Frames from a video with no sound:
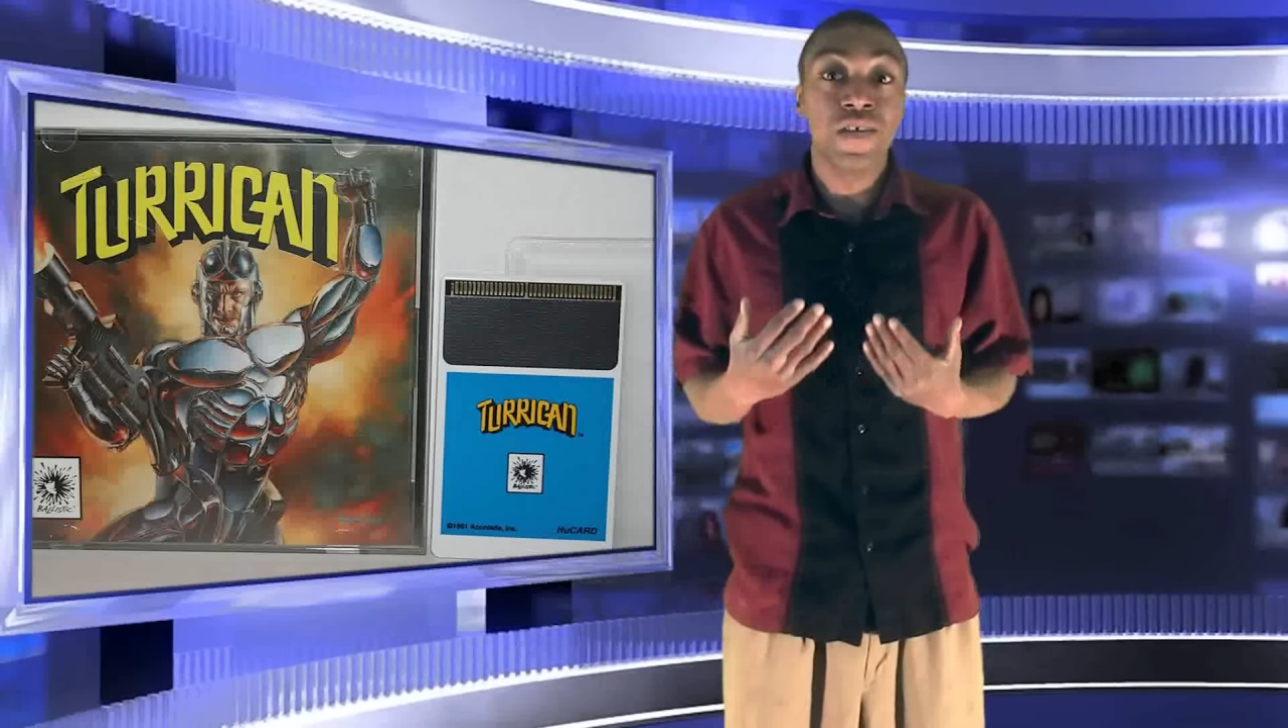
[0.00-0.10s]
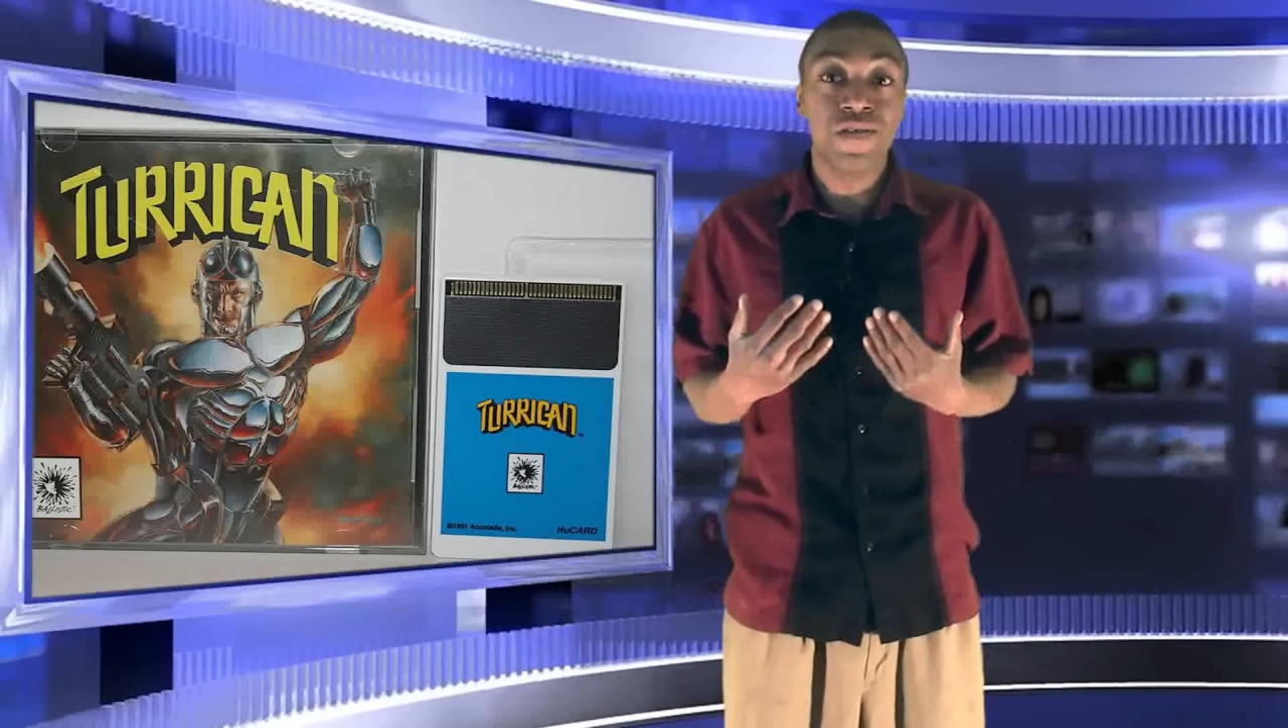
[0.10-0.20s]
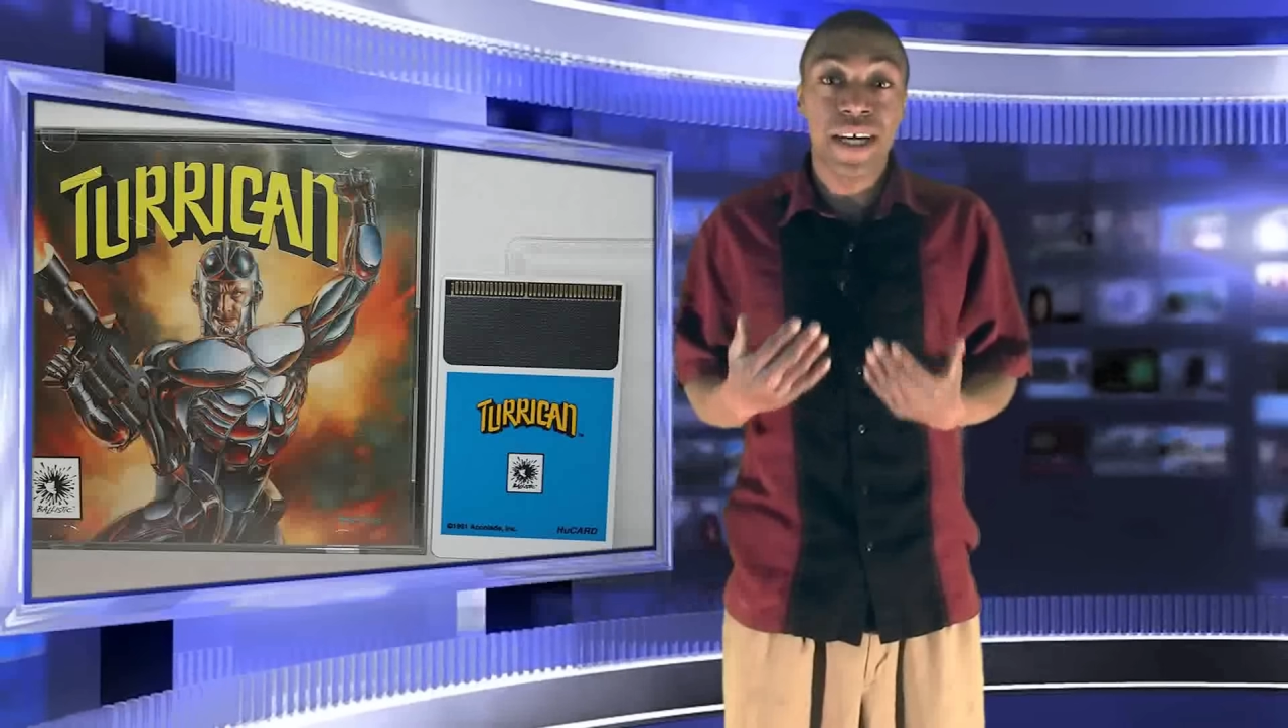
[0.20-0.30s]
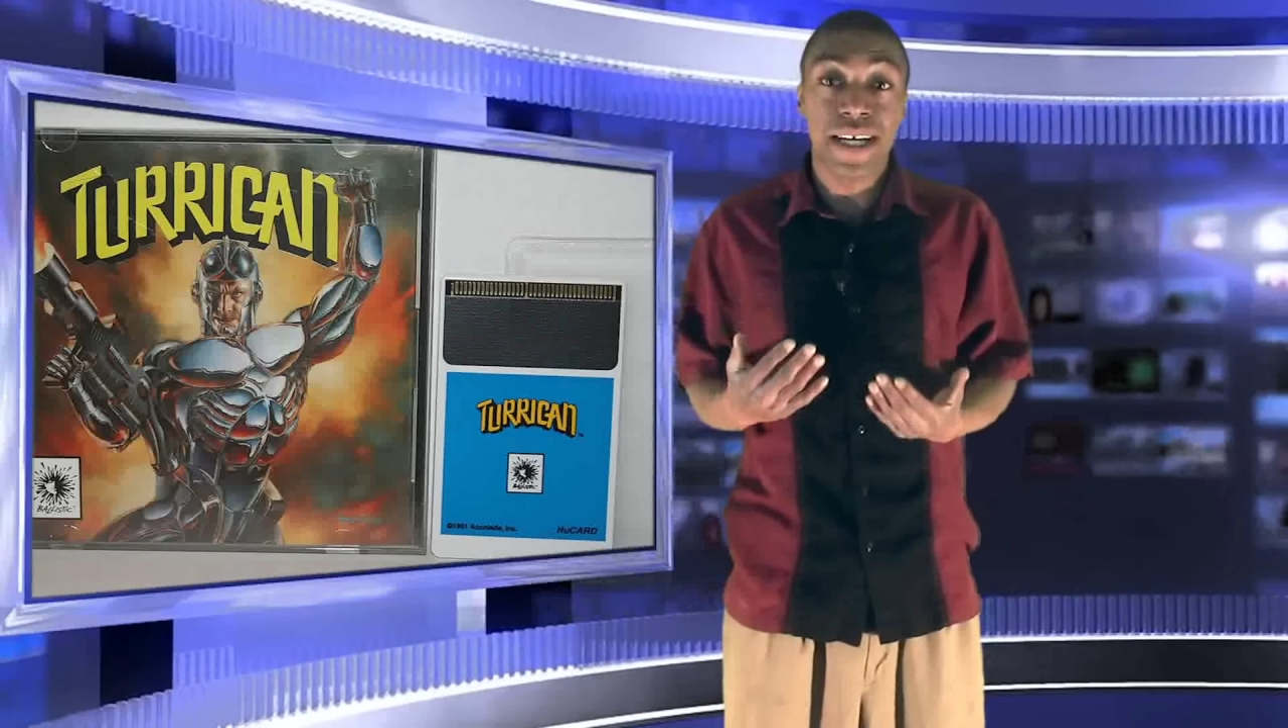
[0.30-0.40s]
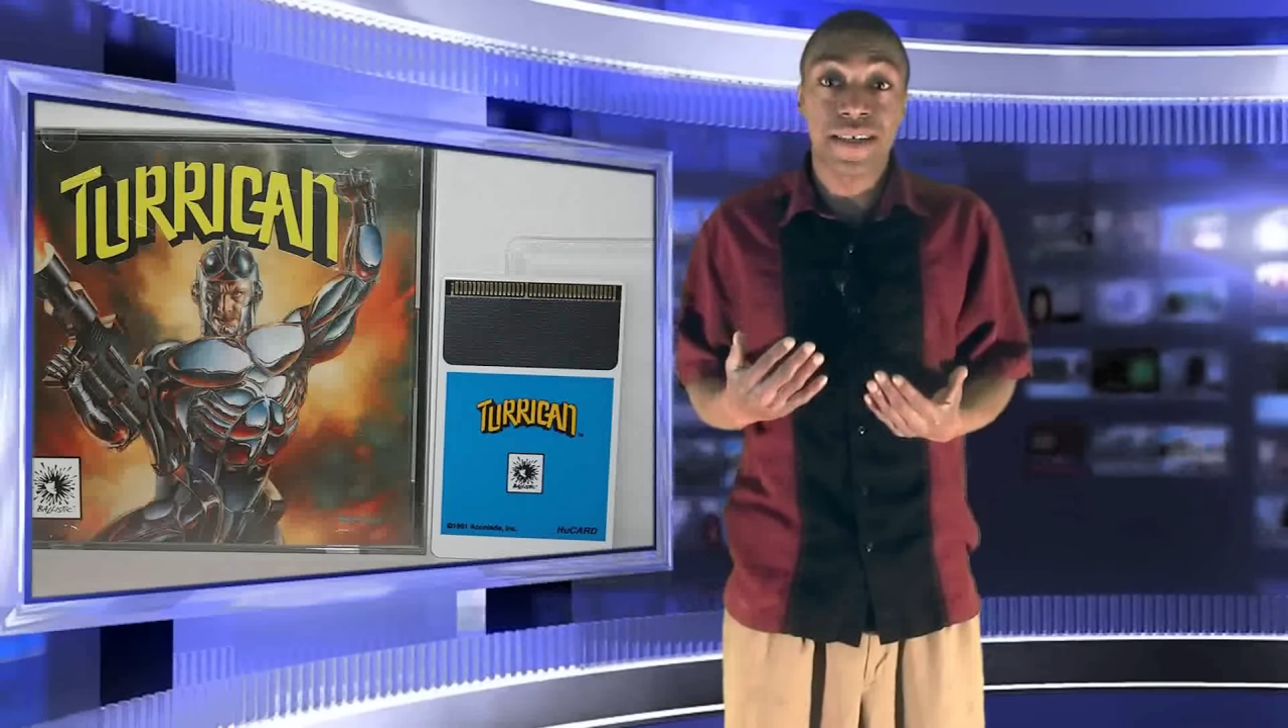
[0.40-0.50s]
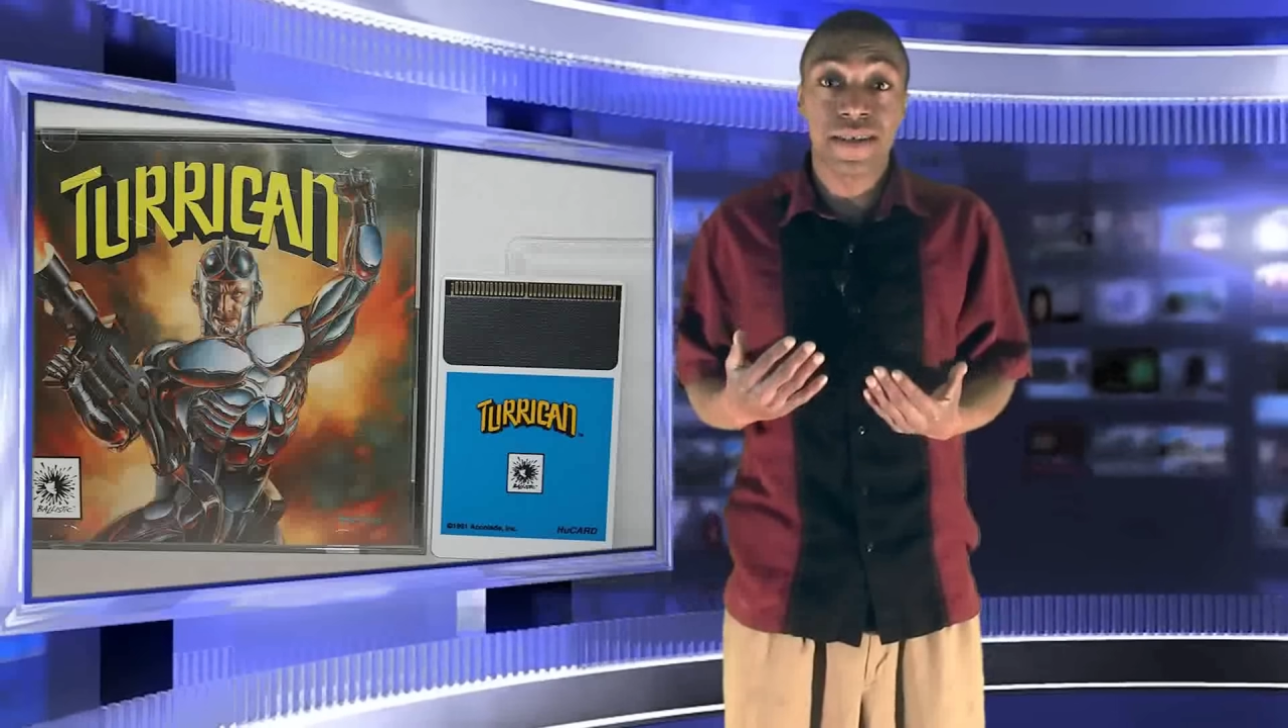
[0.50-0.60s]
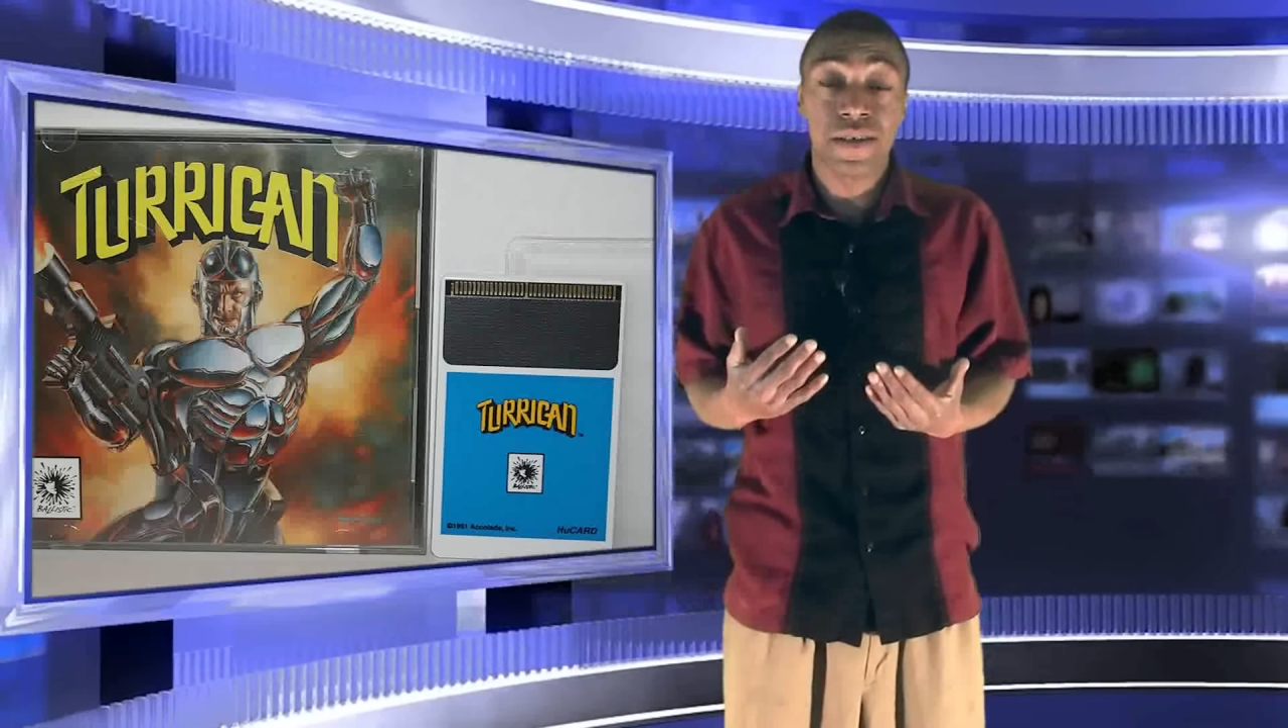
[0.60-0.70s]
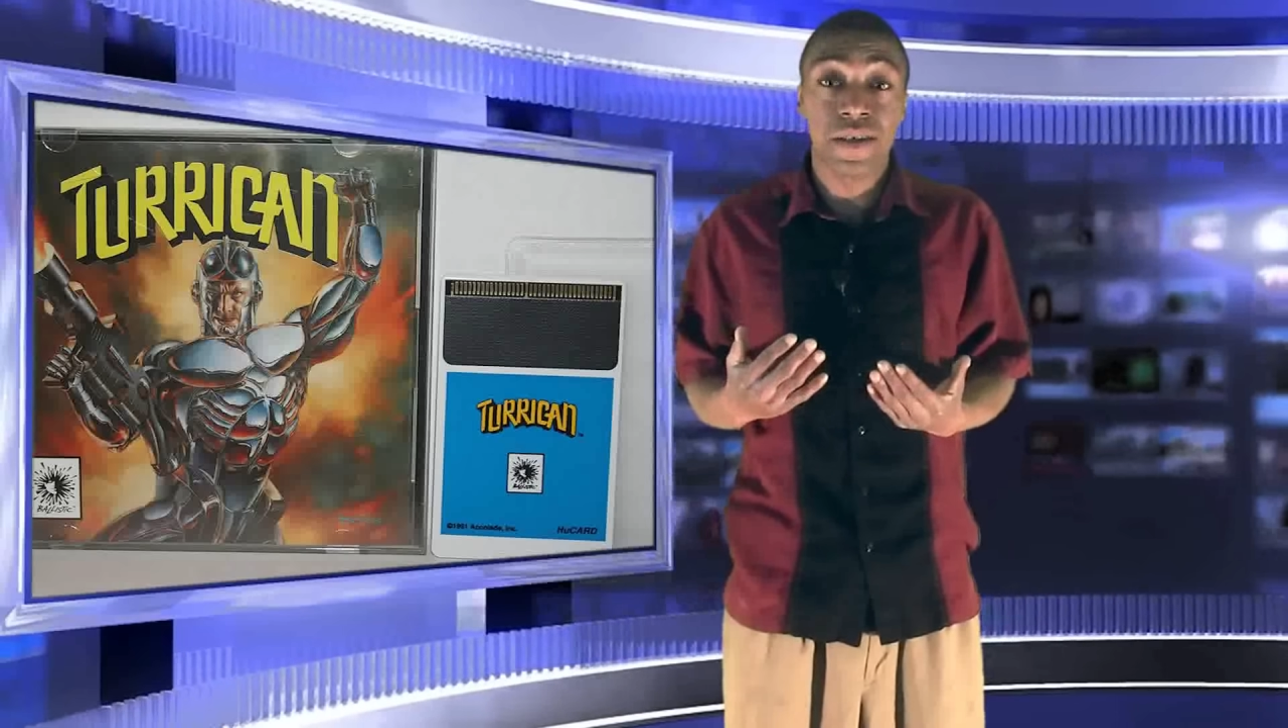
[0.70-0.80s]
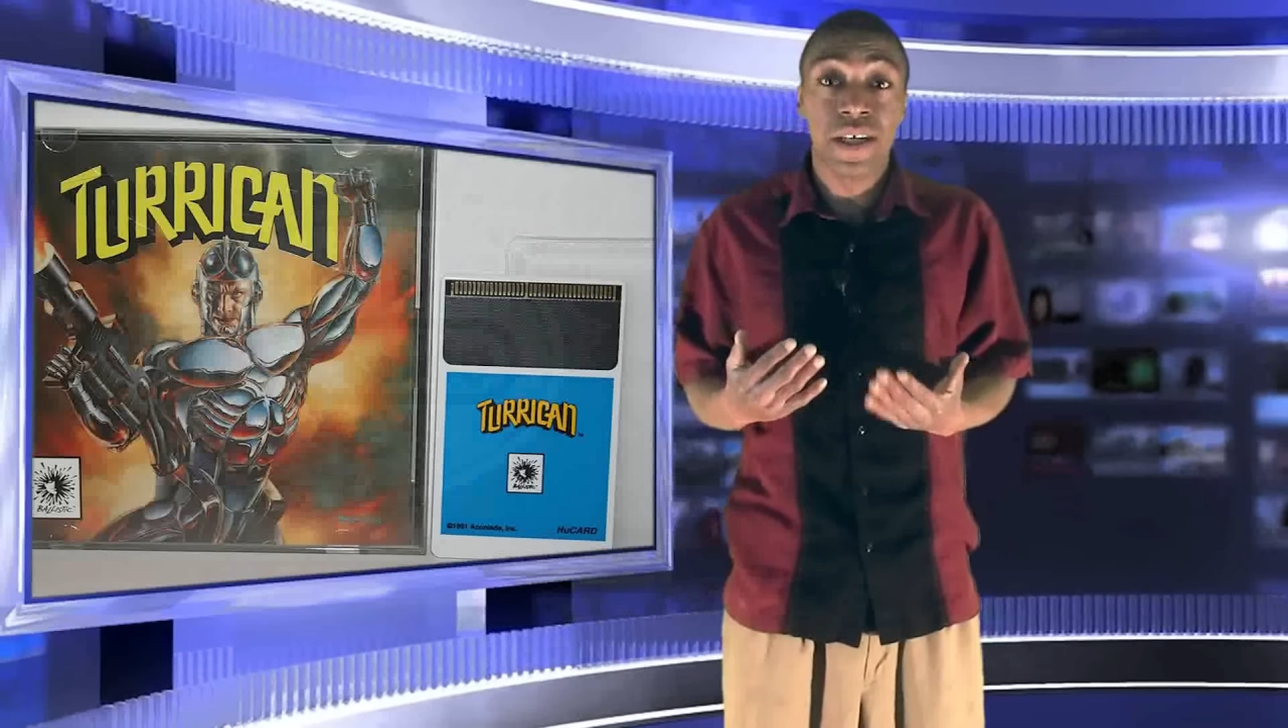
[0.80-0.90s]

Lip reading: vest,